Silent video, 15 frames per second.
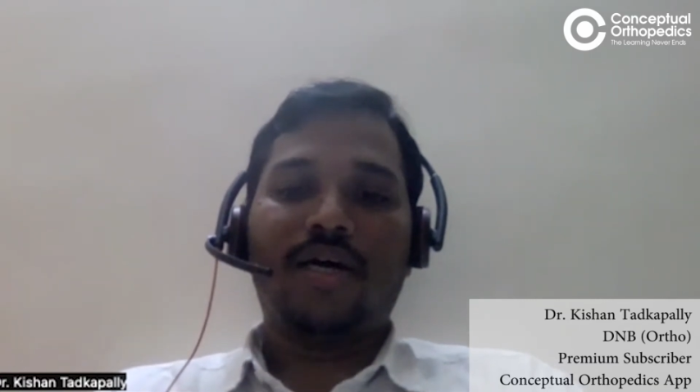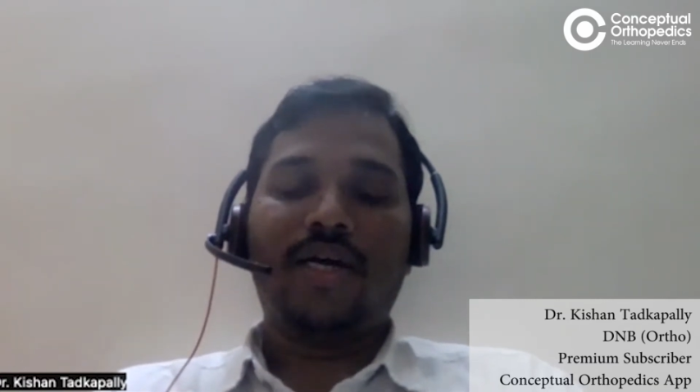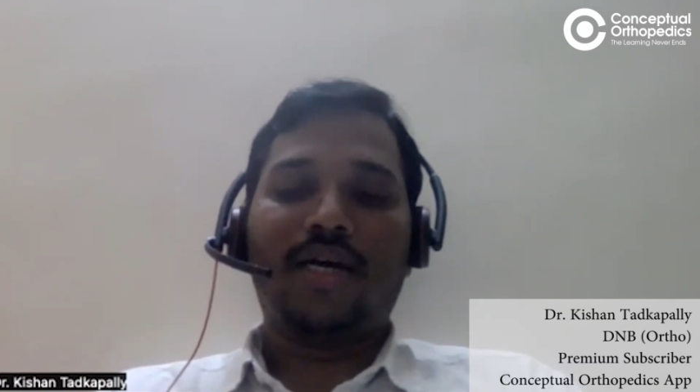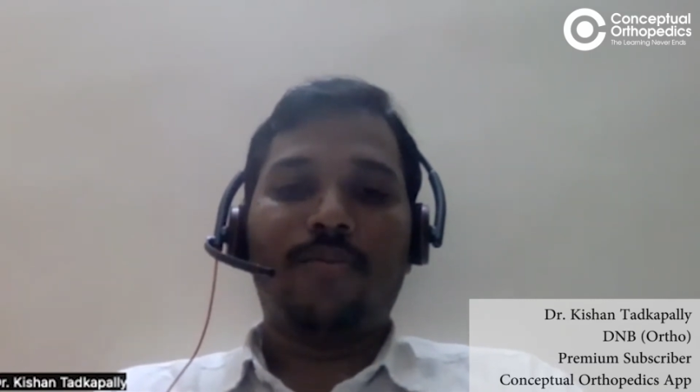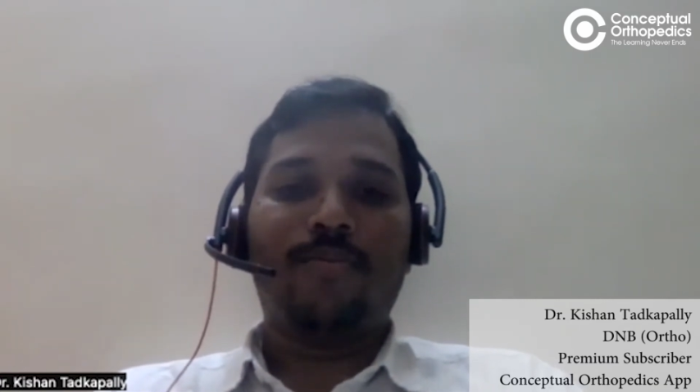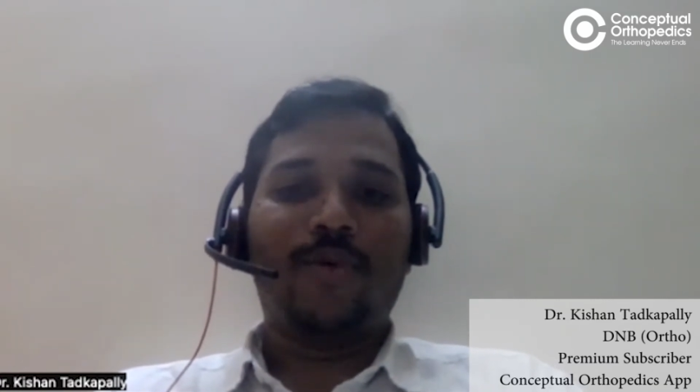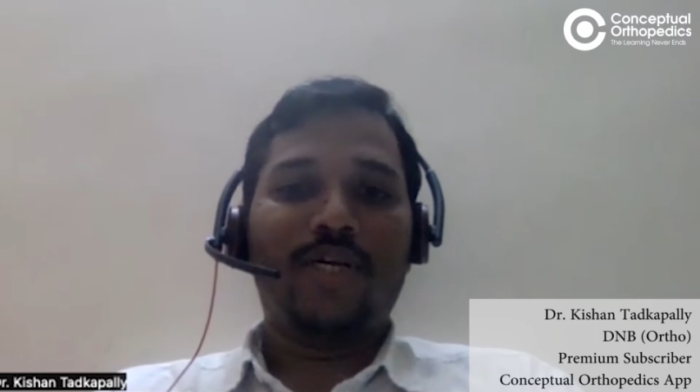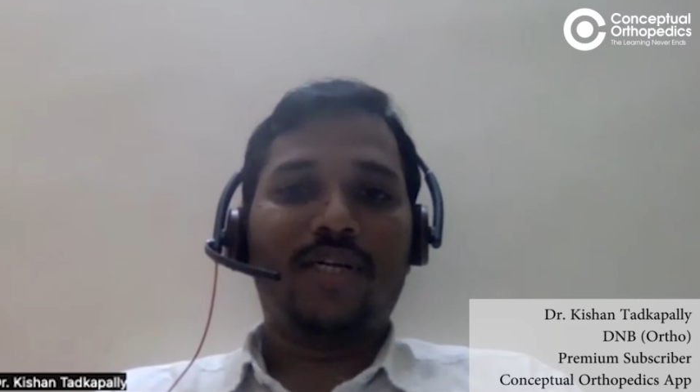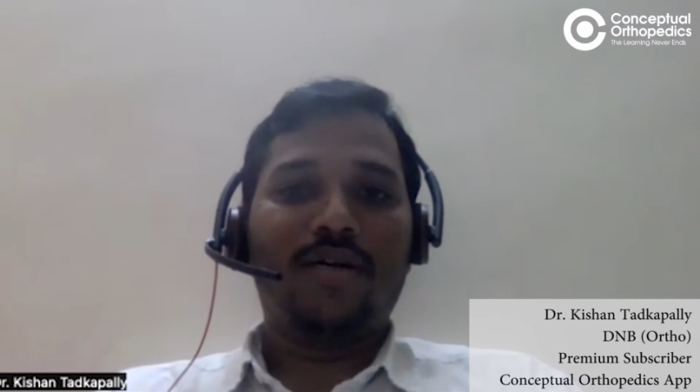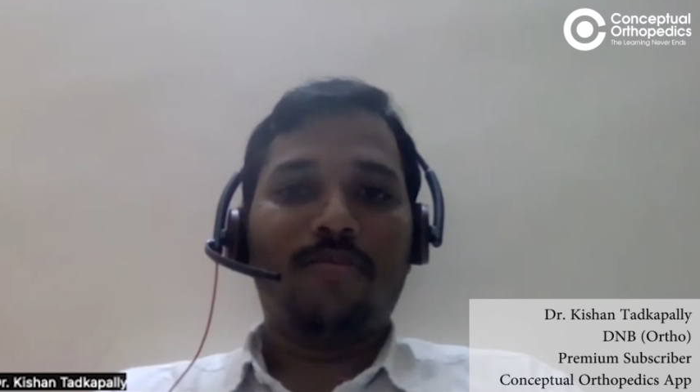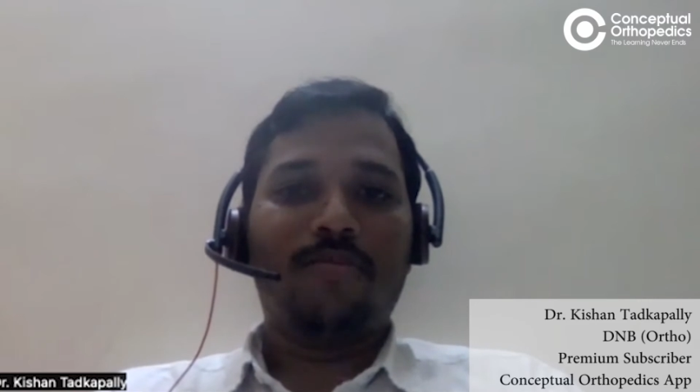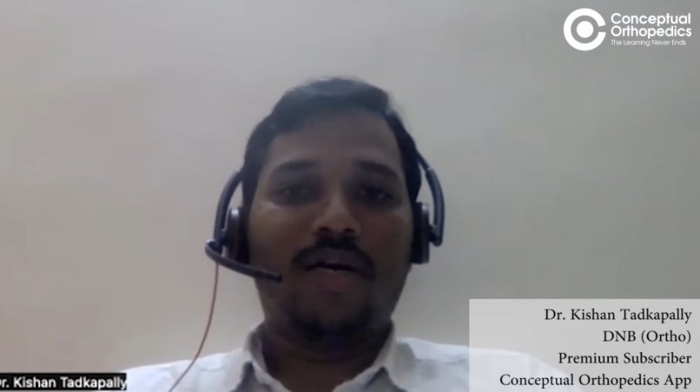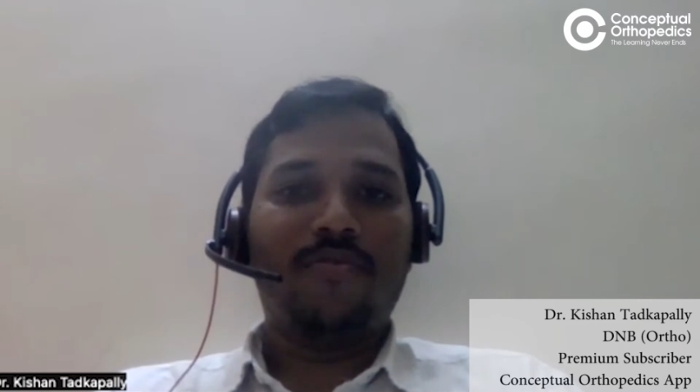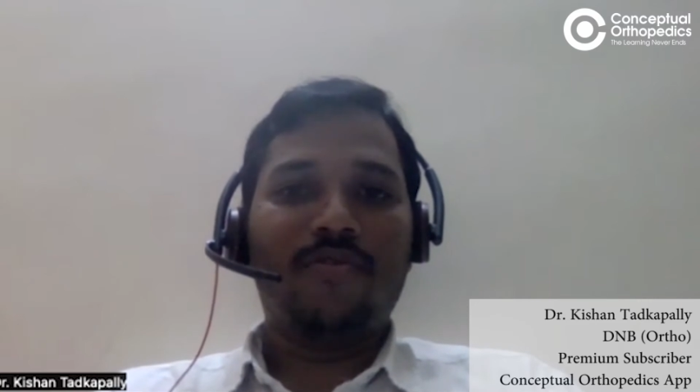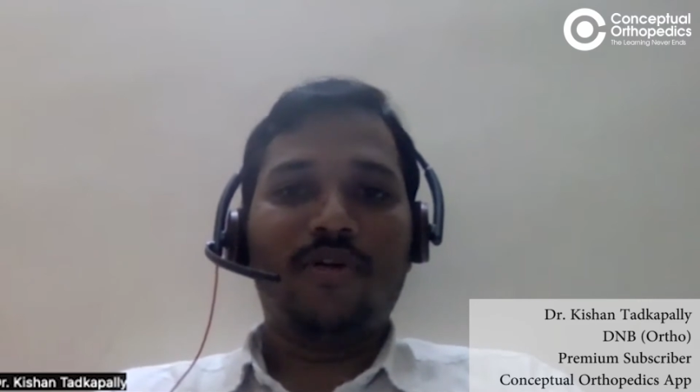completed
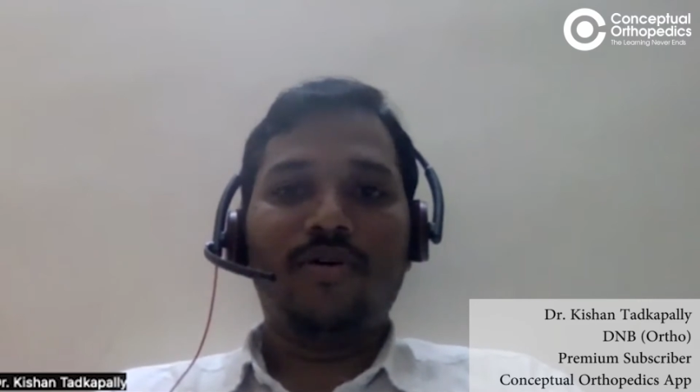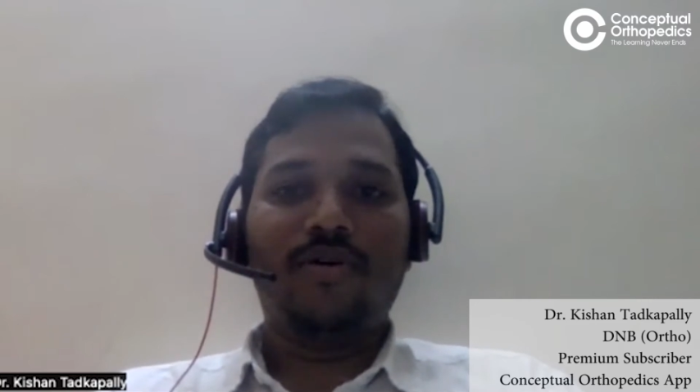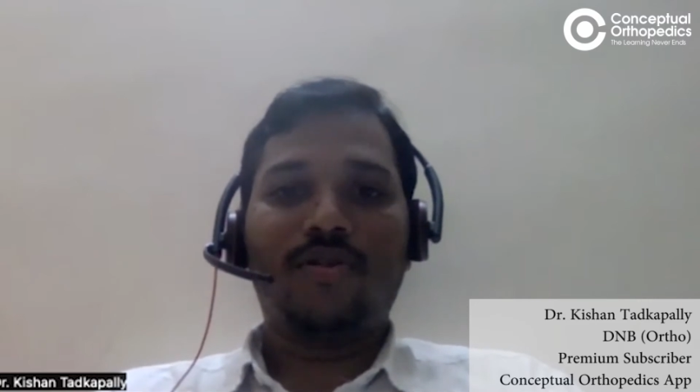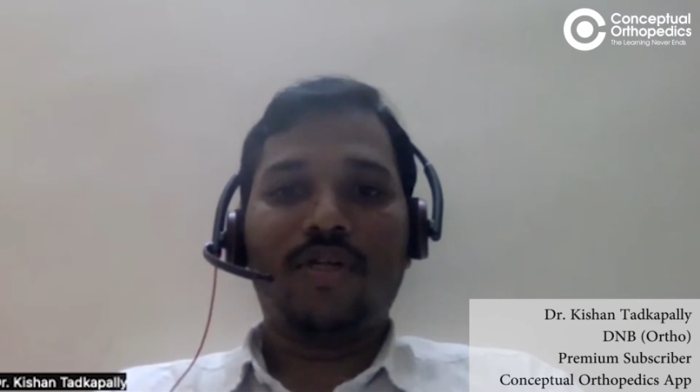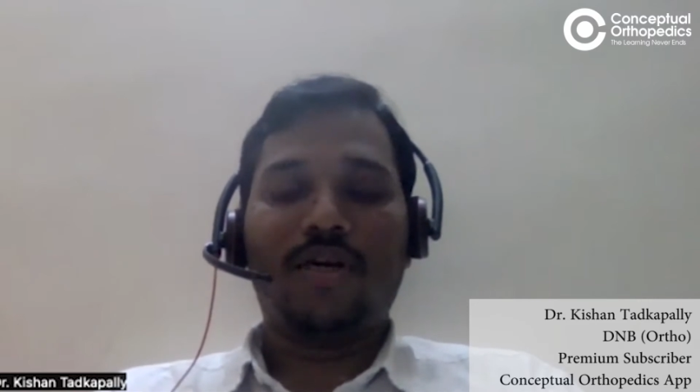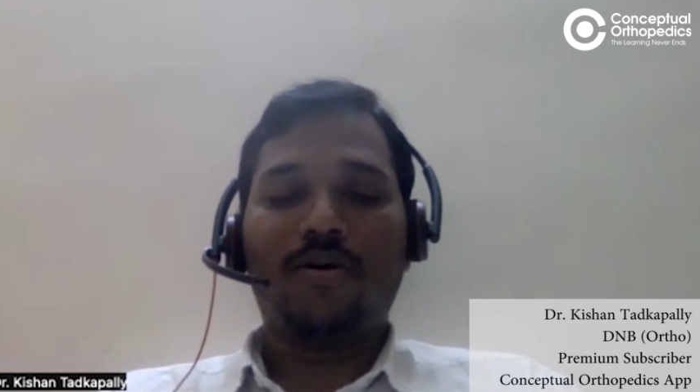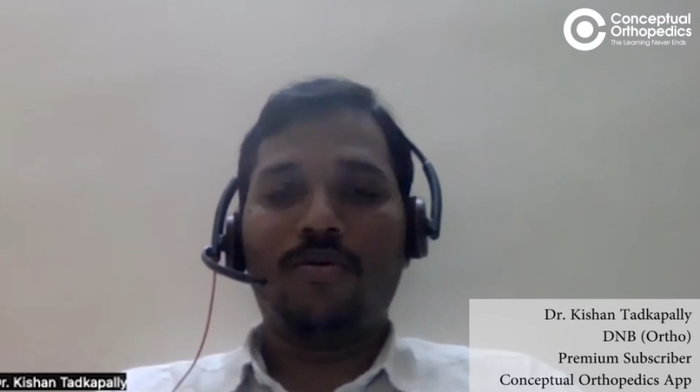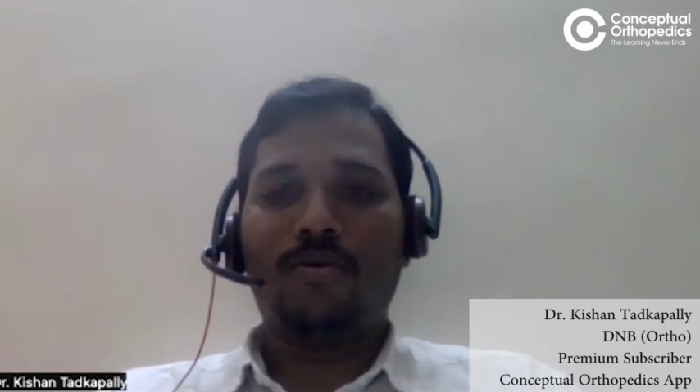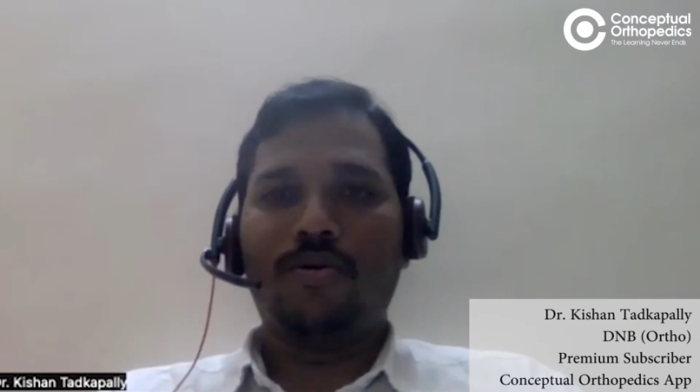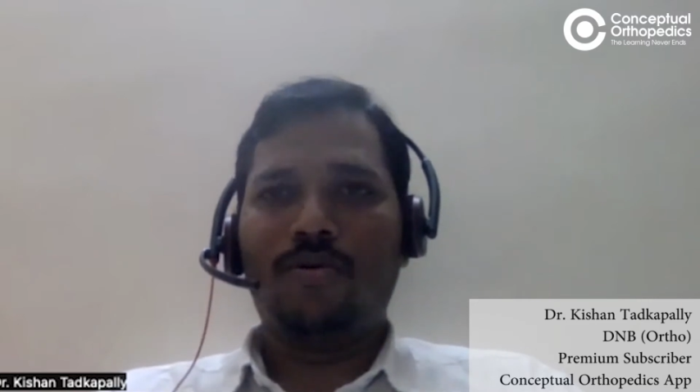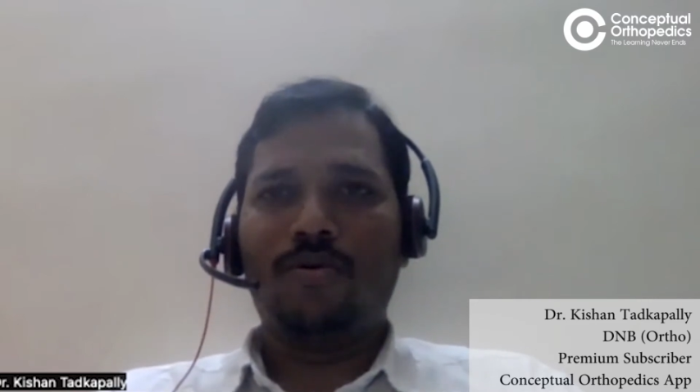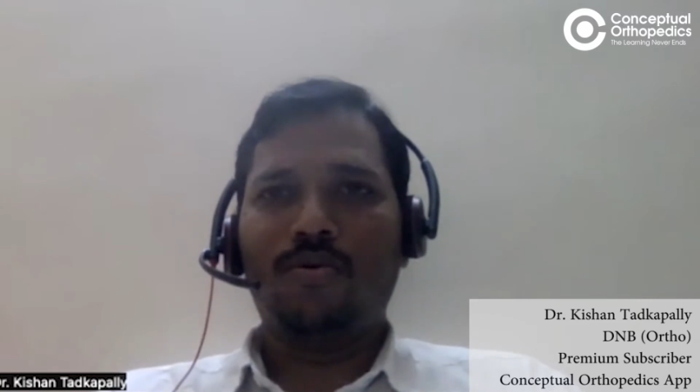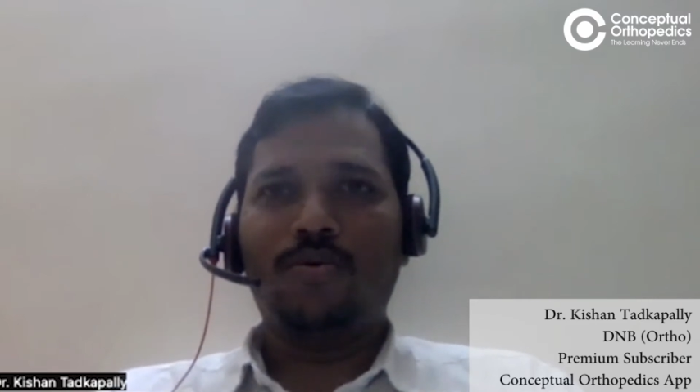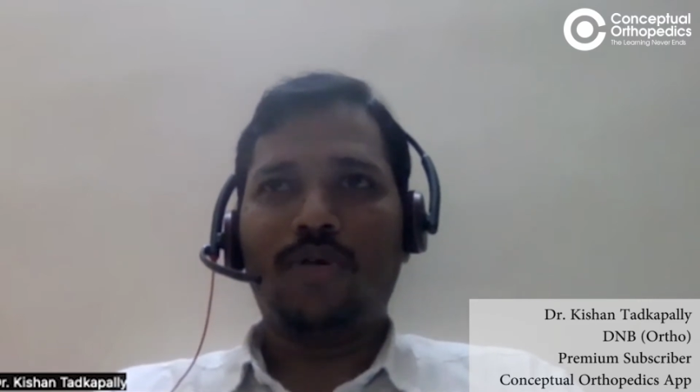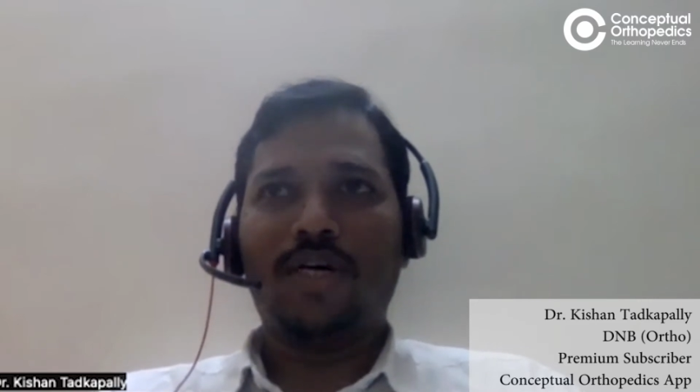my videos around
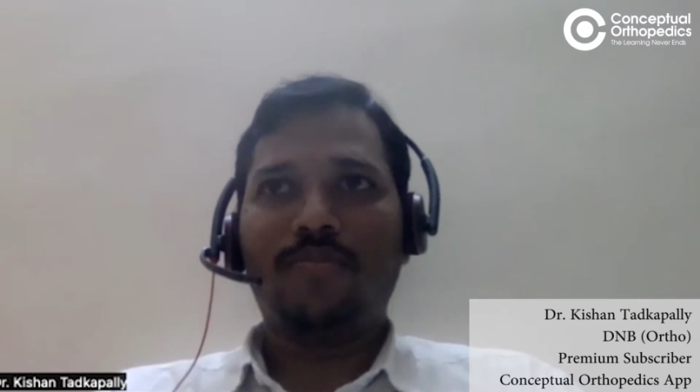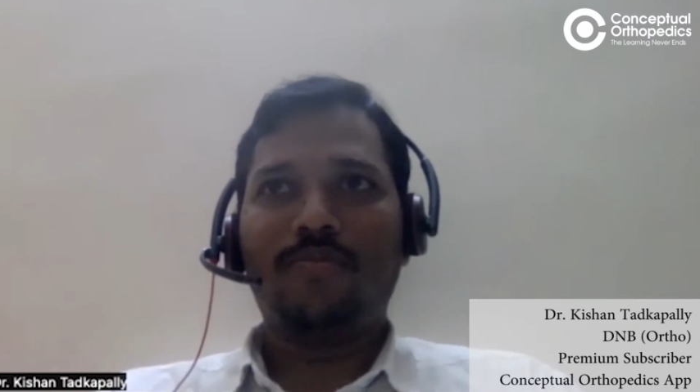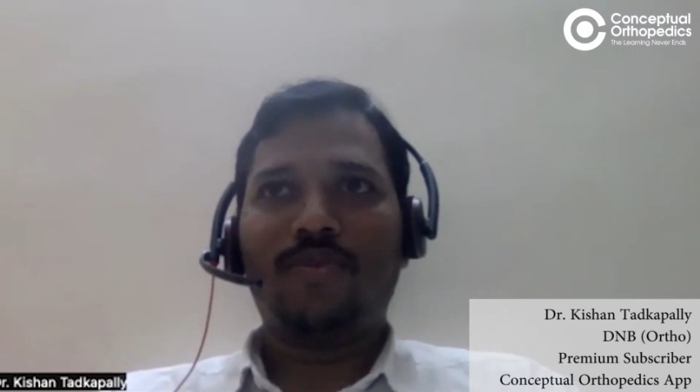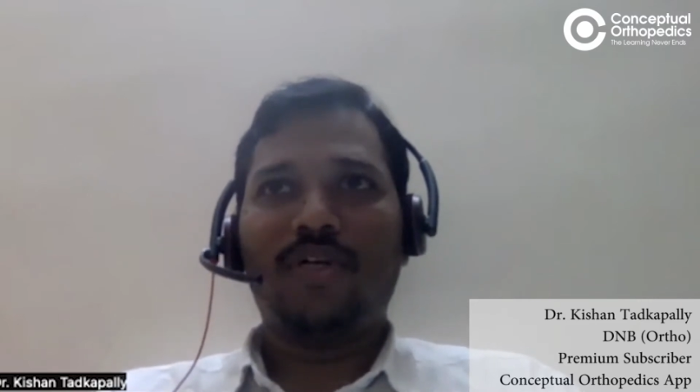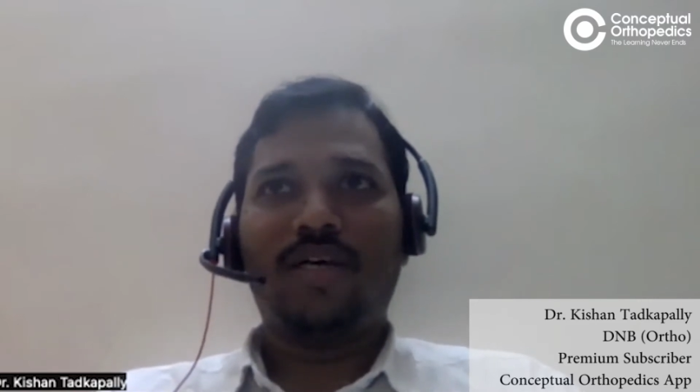2 times,